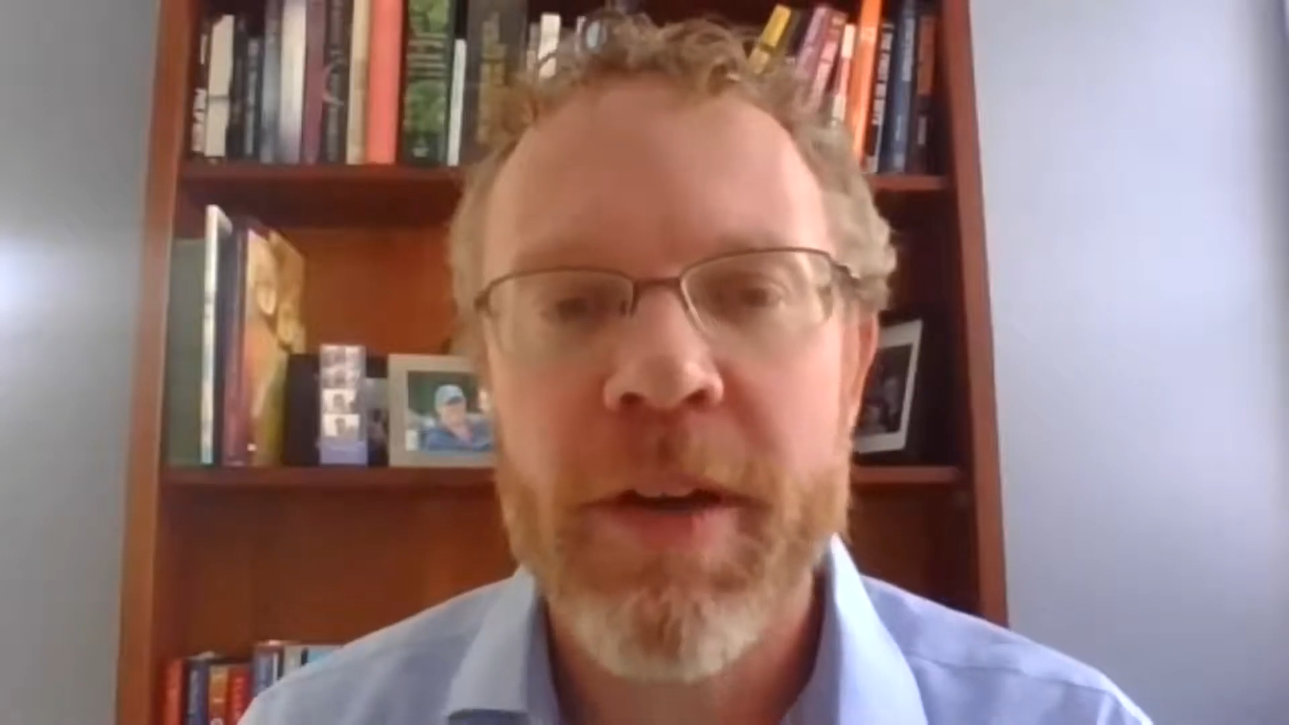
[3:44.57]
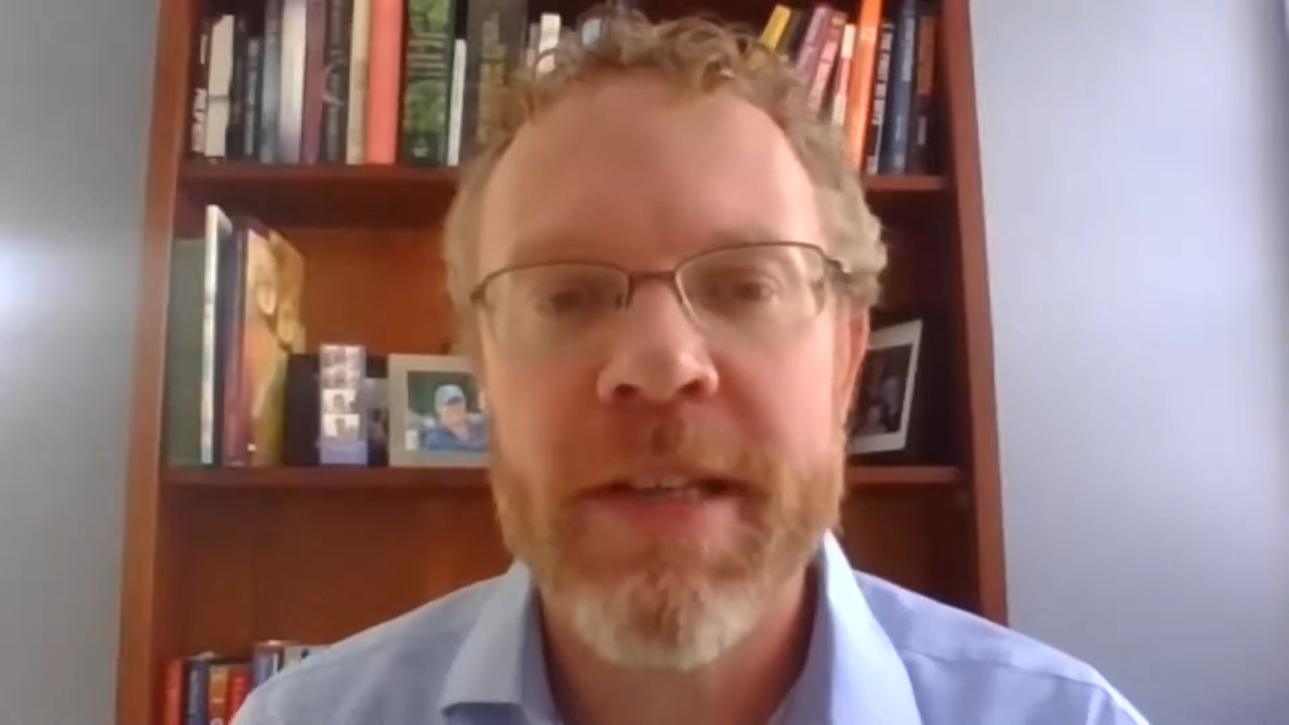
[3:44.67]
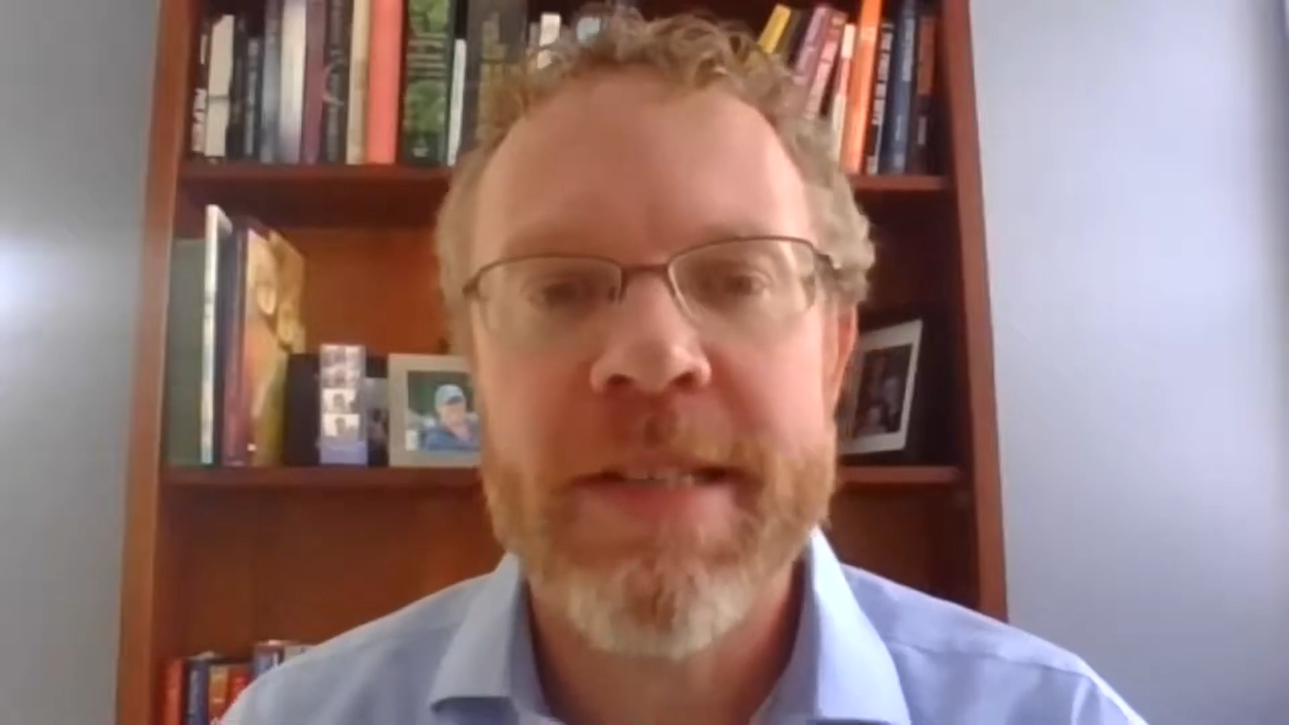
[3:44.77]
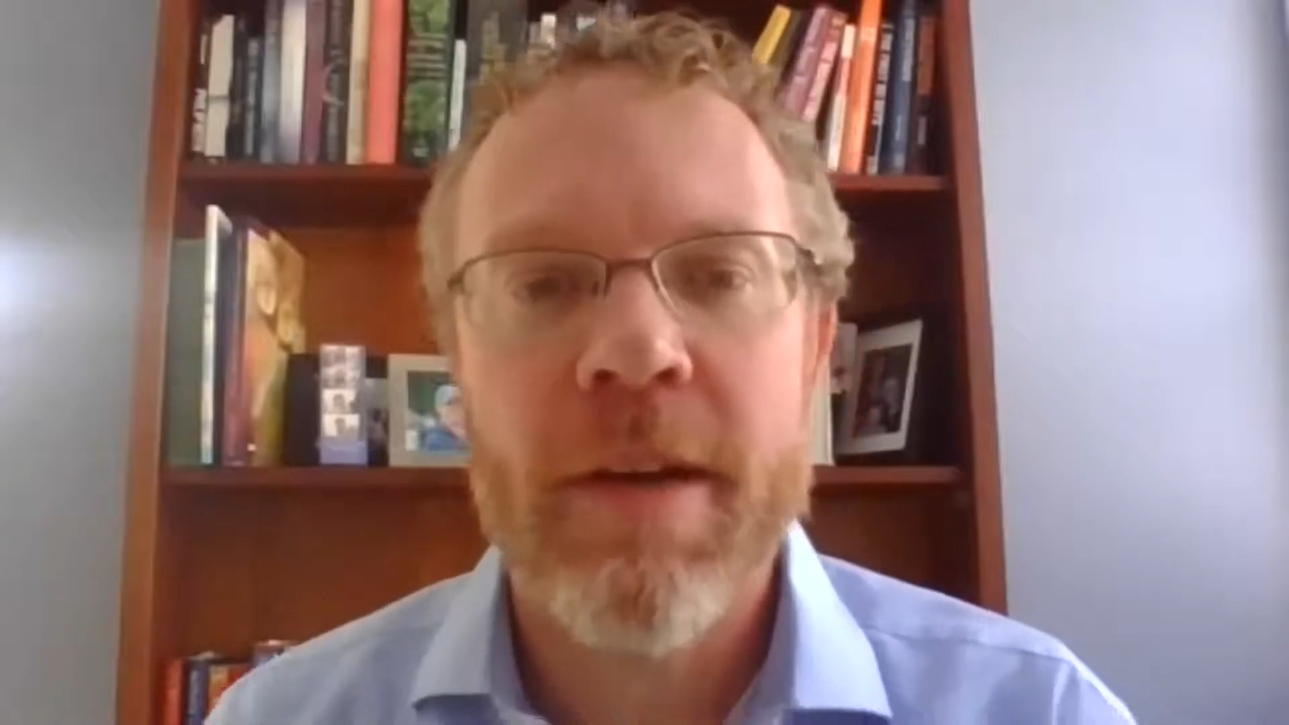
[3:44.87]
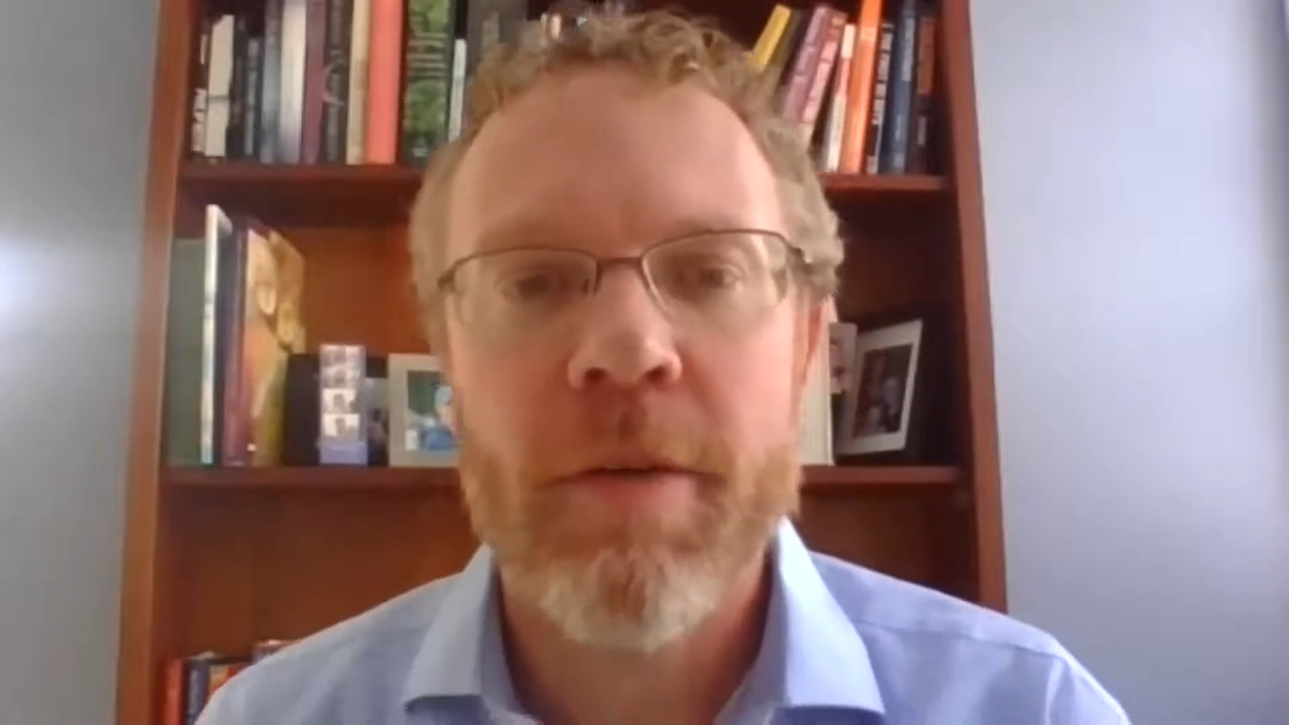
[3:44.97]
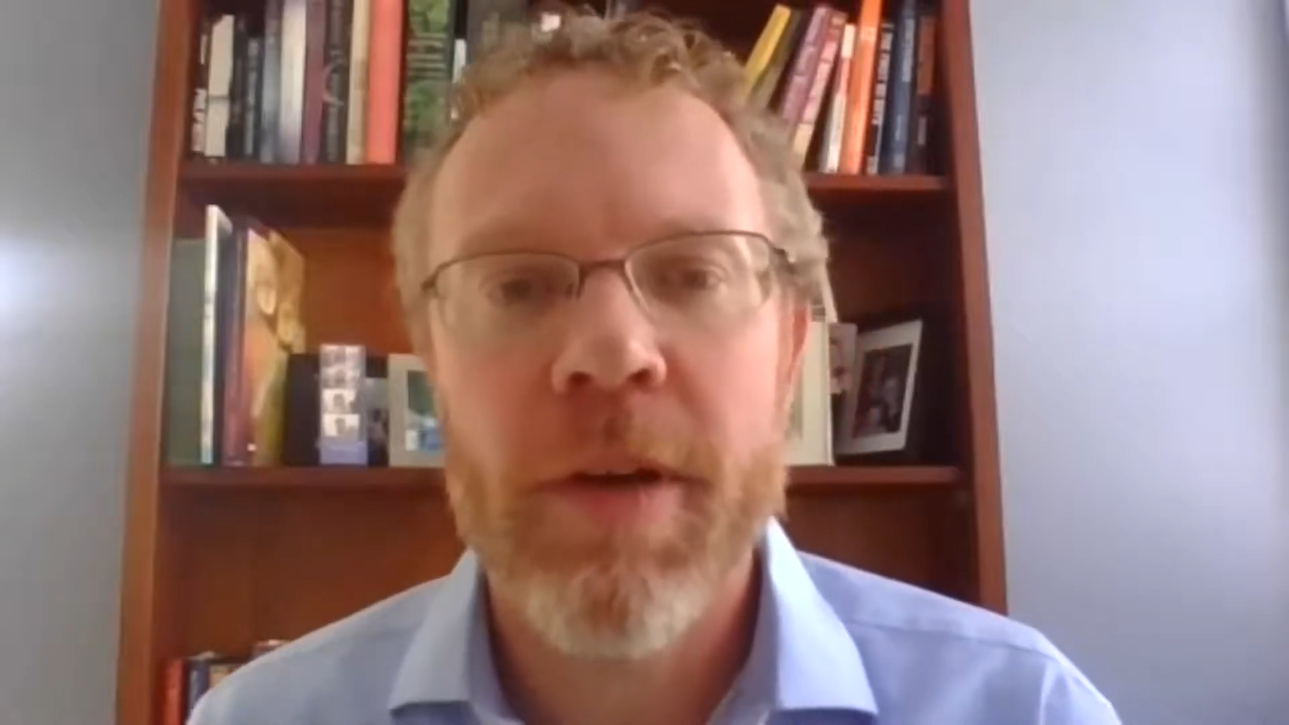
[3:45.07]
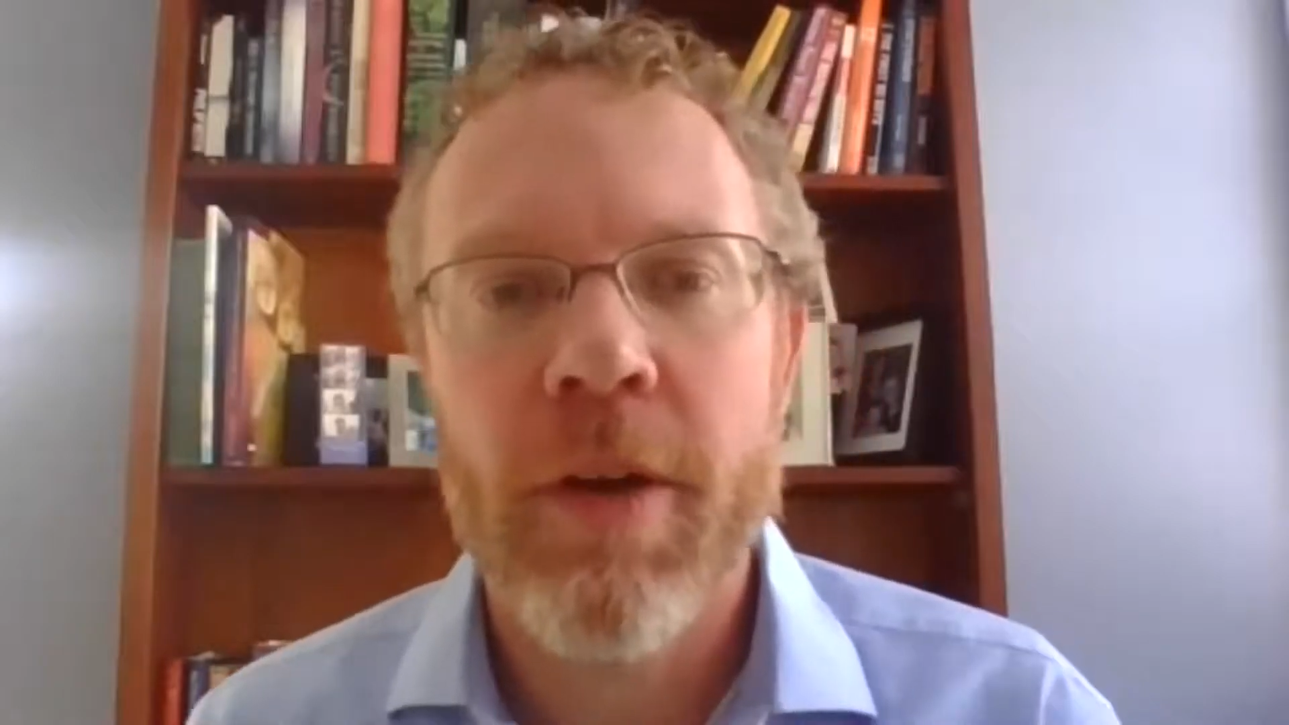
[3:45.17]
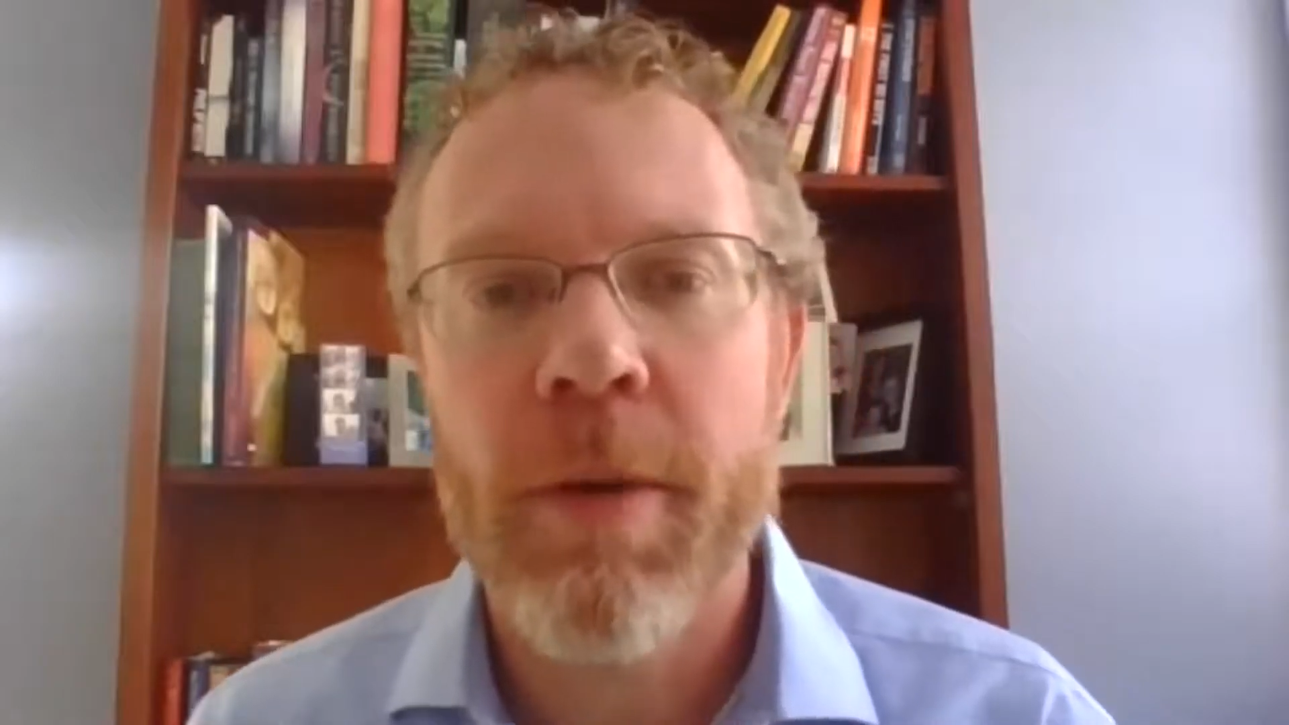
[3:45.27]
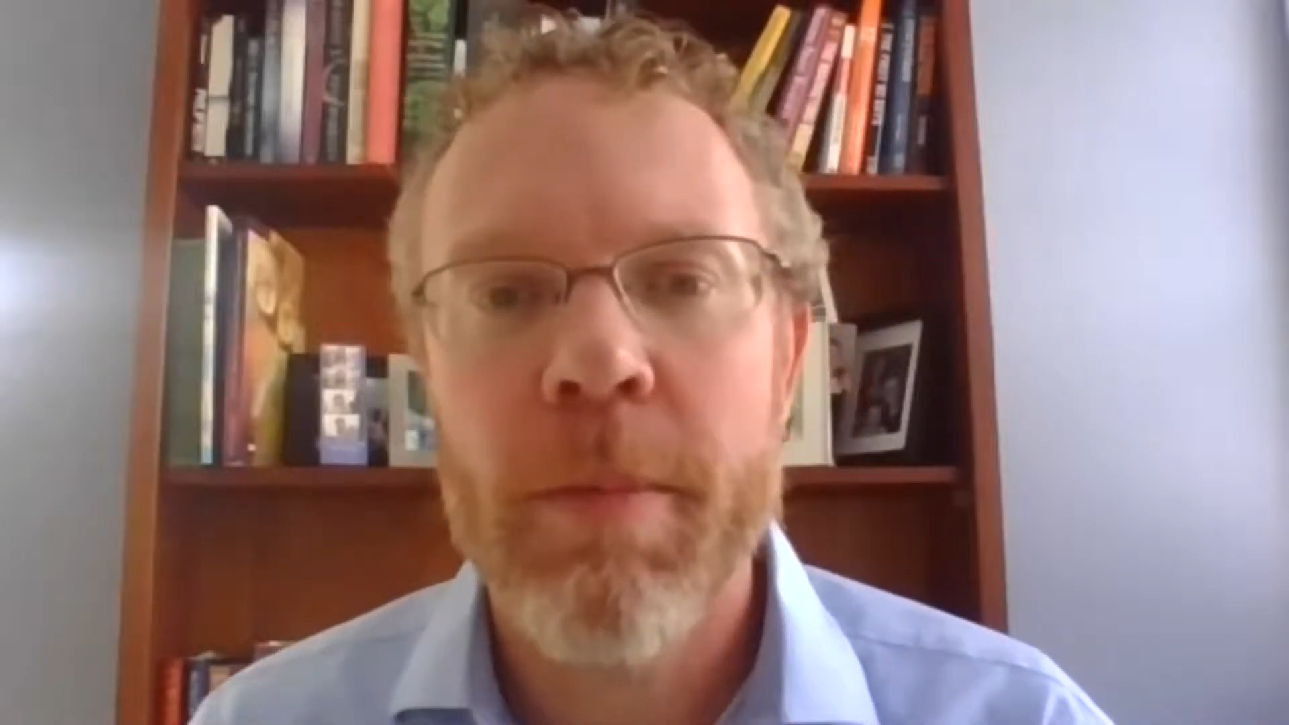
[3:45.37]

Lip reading: consider in your